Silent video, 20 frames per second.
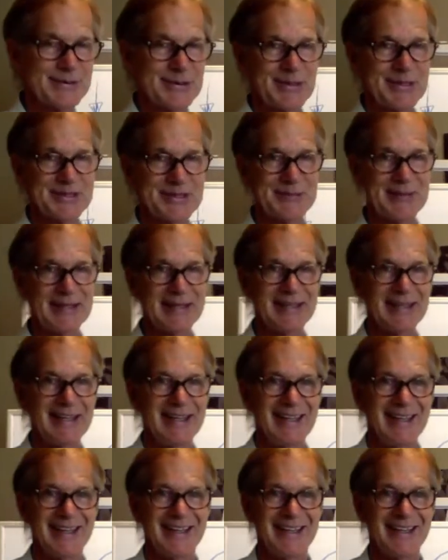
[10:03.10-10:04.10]
so to speak,
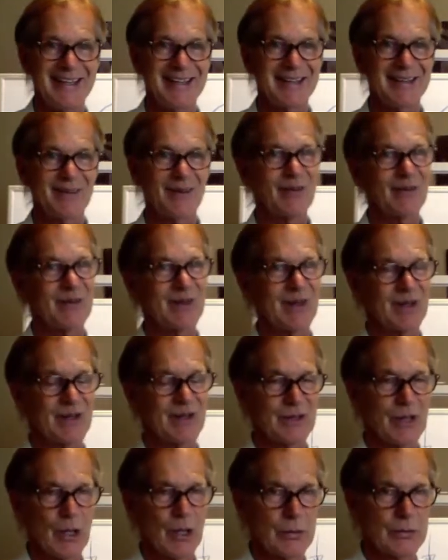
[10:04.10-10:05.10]

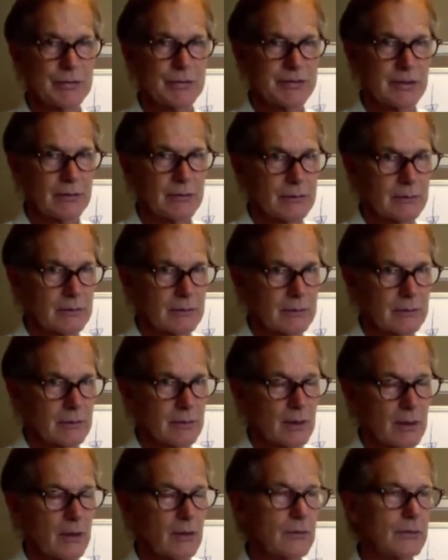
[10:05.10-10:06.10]
called ozone.
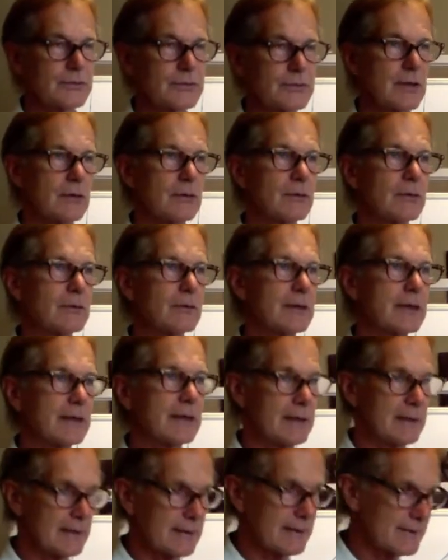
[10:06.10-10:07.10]
Ozone
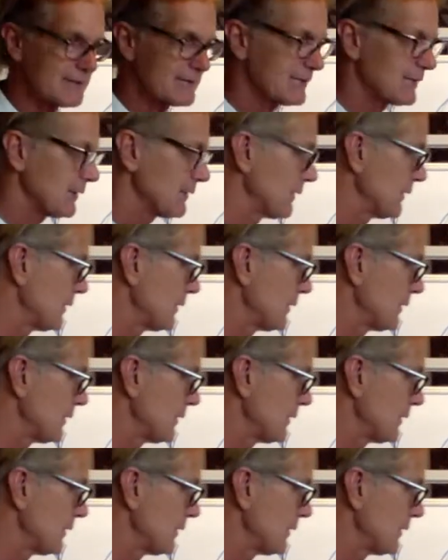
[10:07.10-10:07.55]
is a